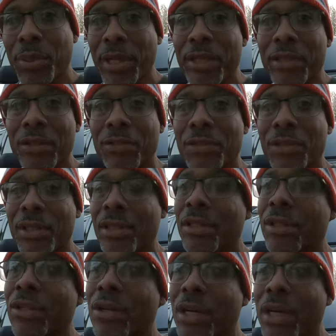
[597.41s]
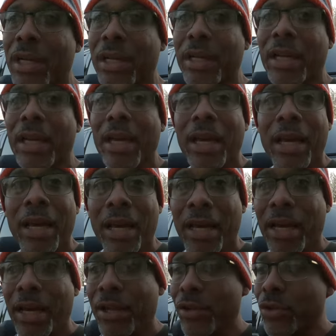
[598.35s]
base of sealant on it.
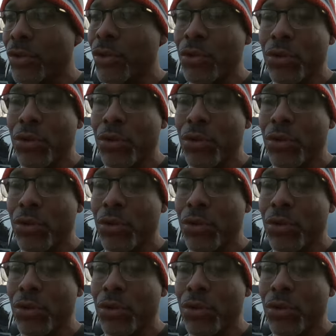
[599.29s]
And you